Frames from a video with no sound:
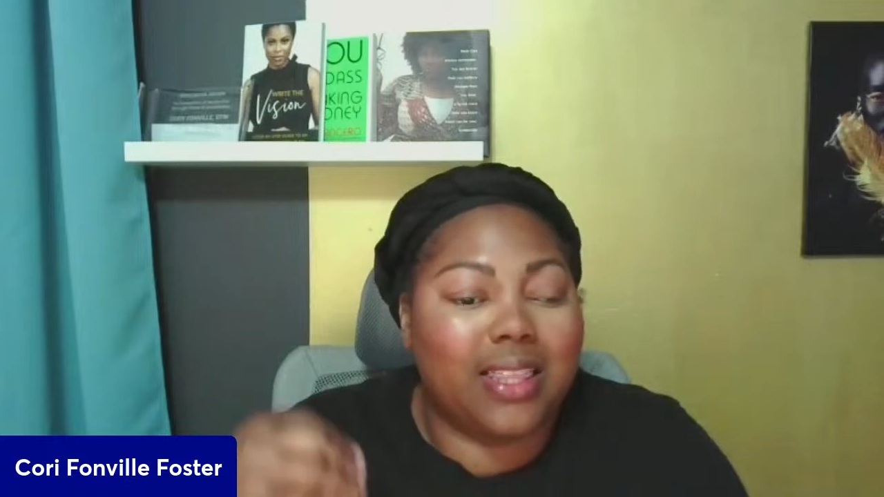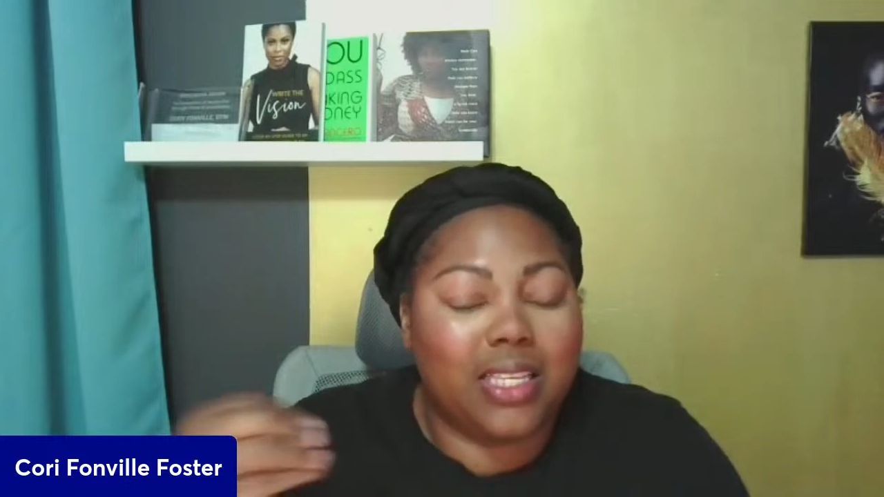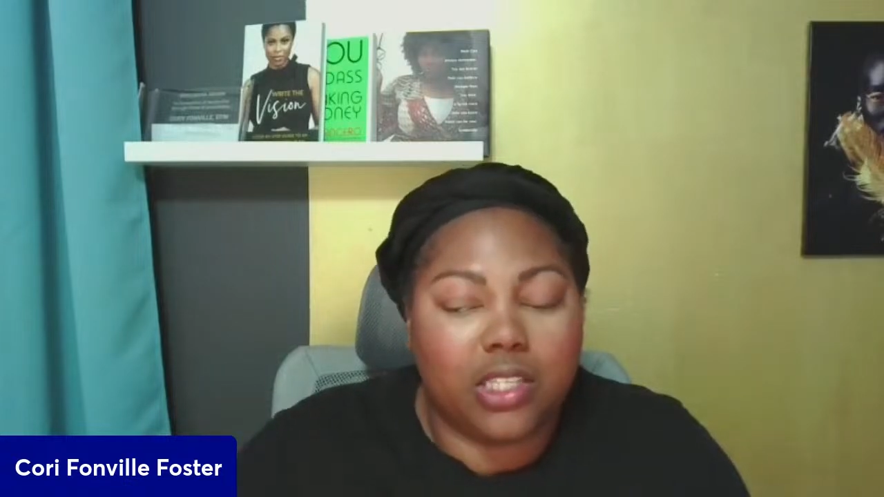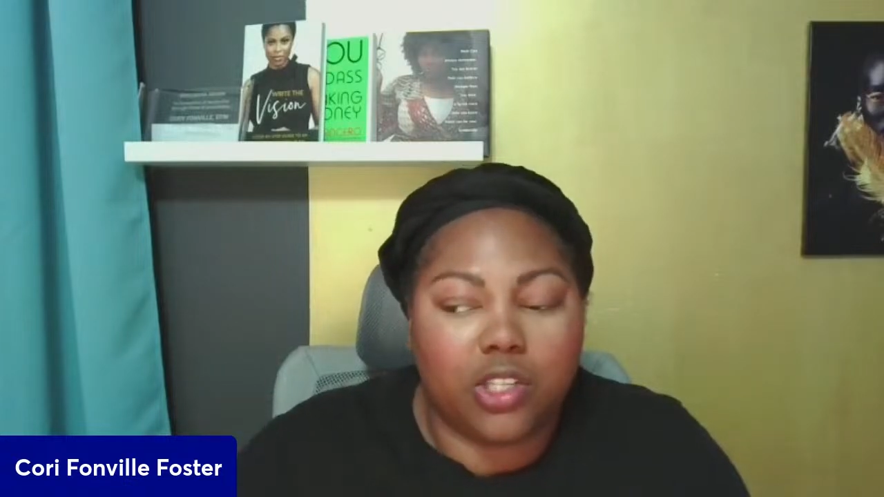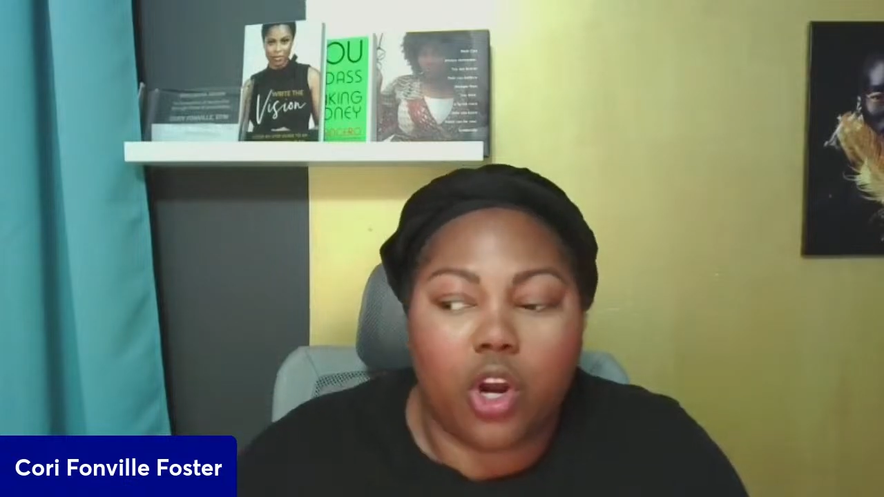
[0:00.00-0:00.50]

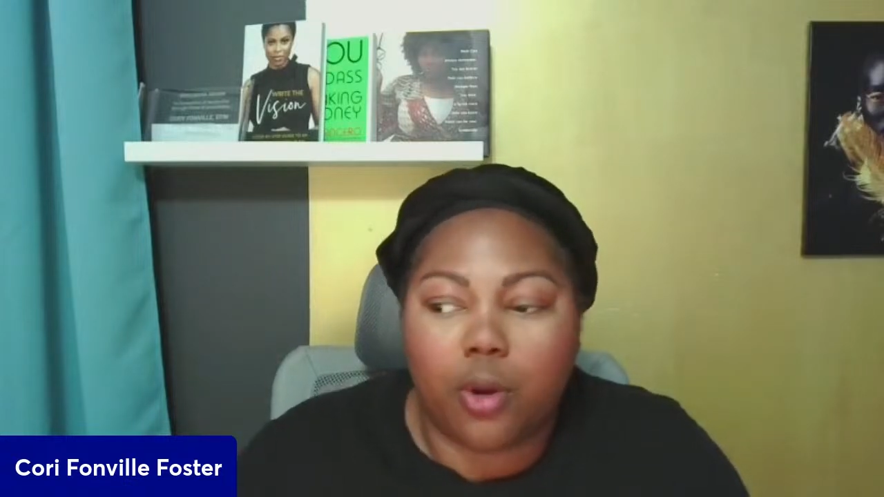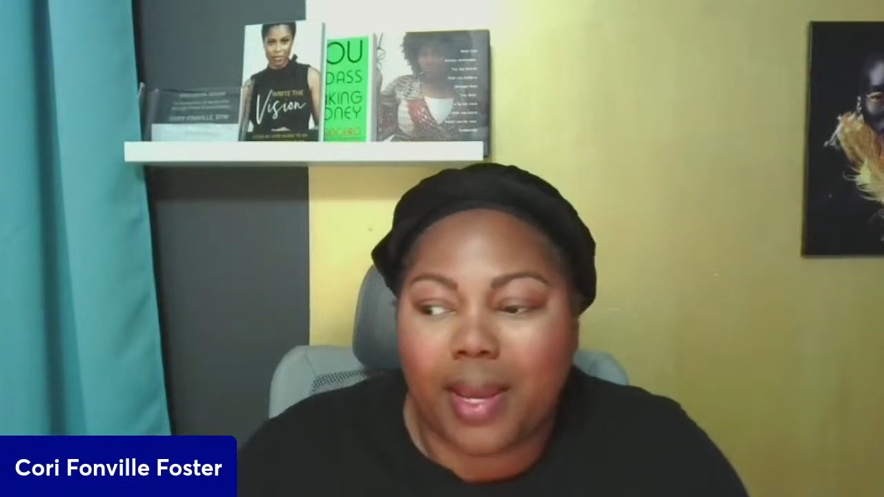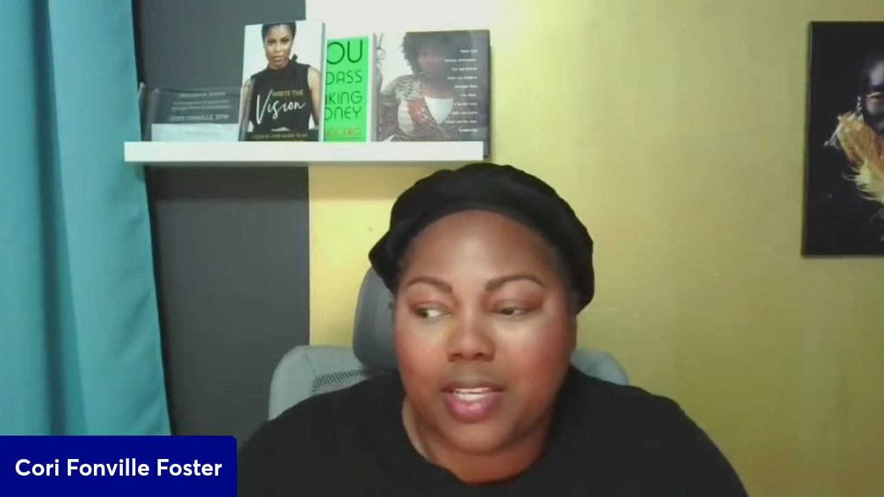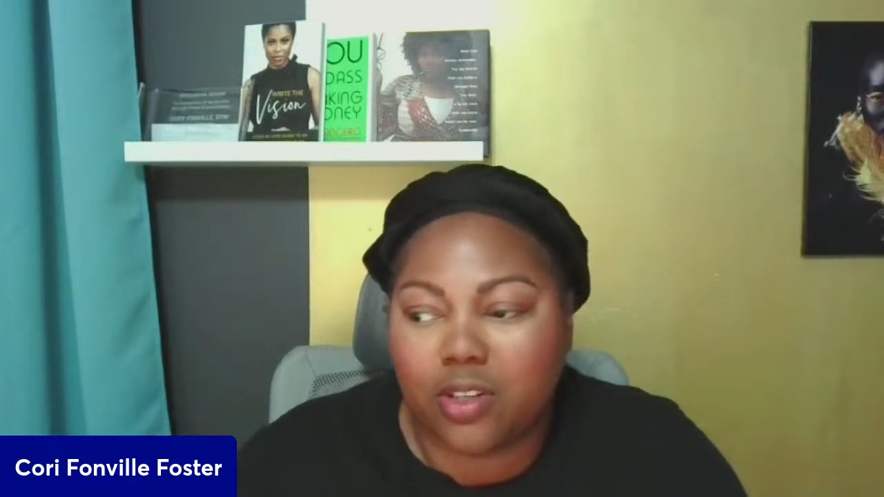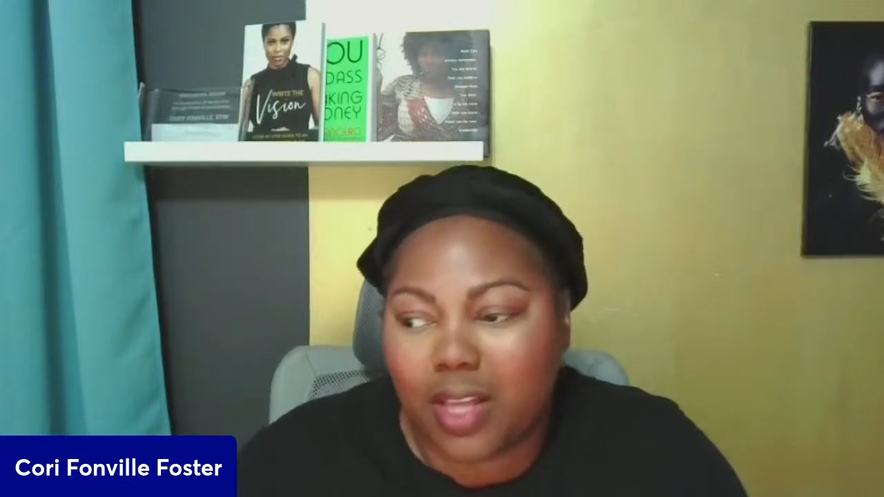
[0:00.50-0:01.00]
this is her
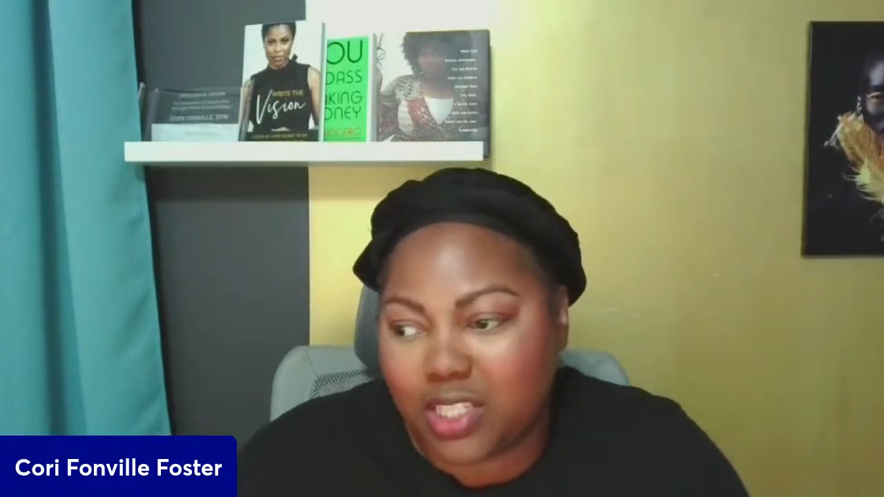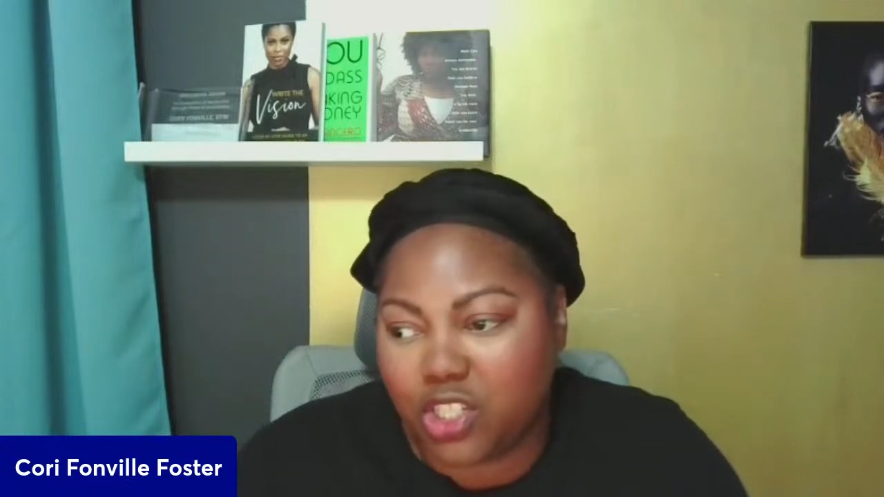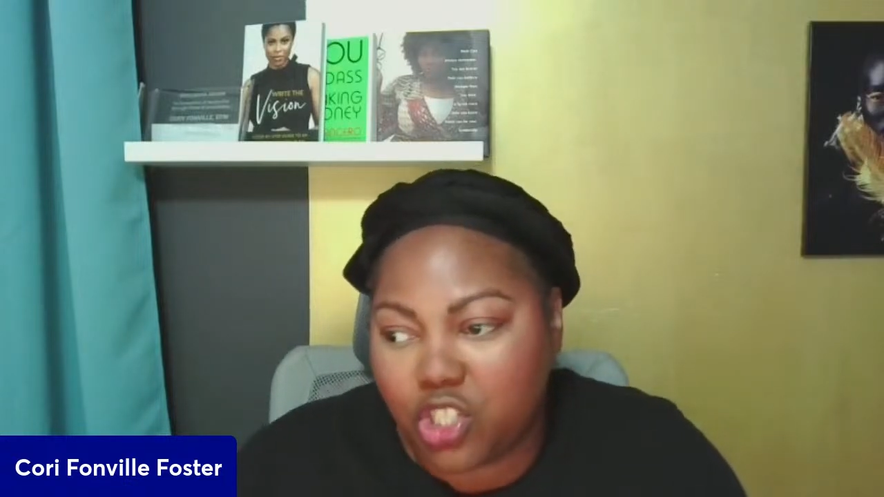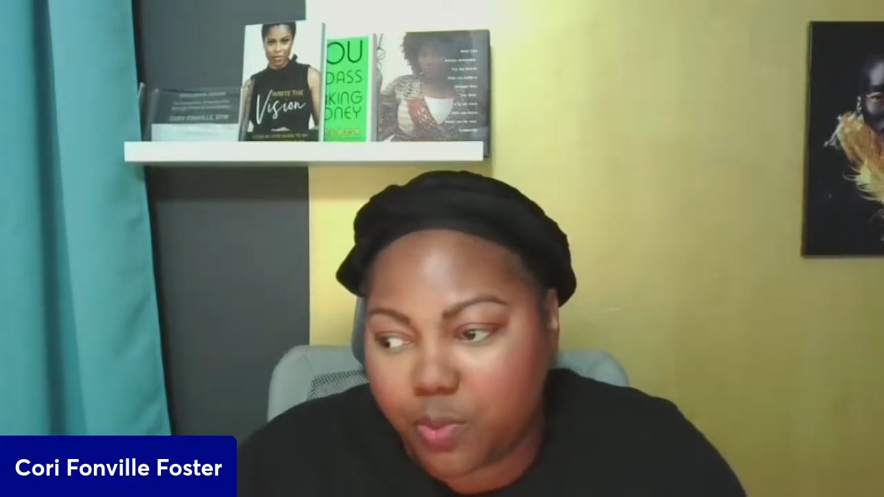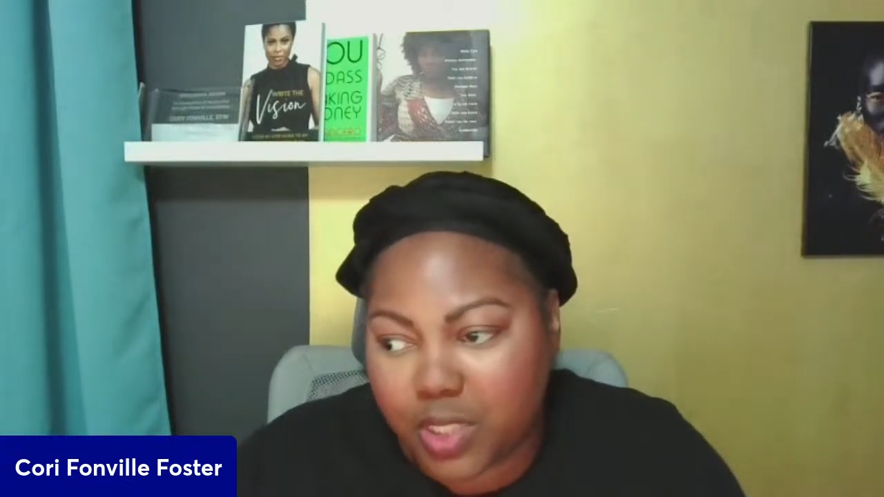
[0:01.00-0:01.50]
masterclass that
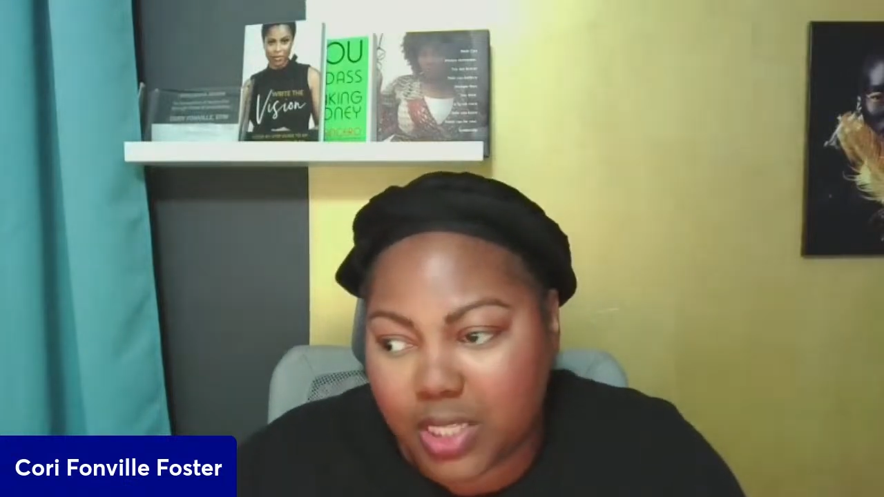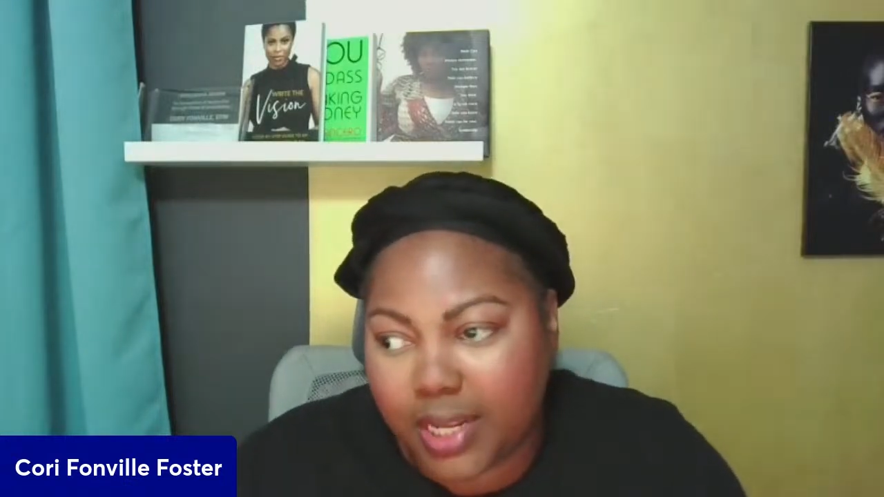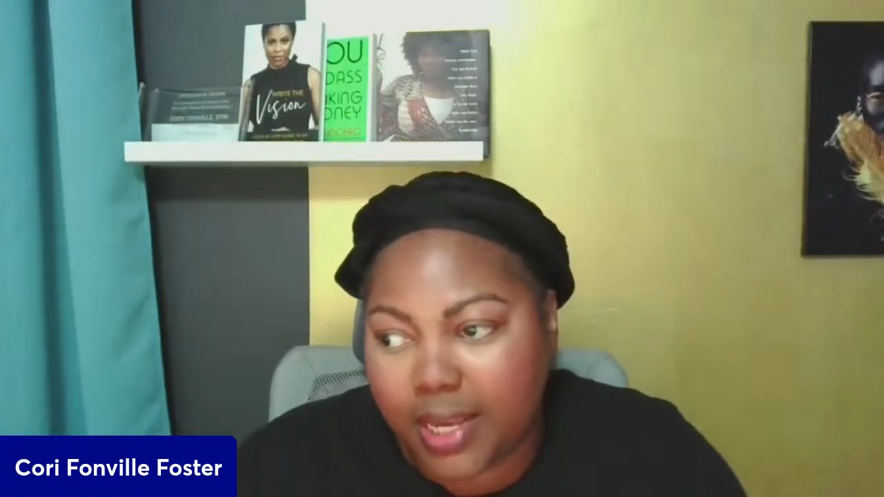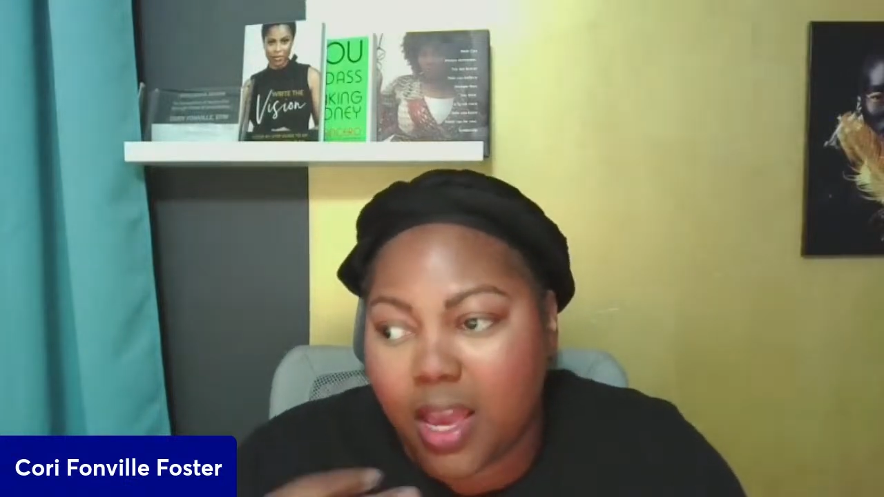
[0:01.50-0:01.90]
she presented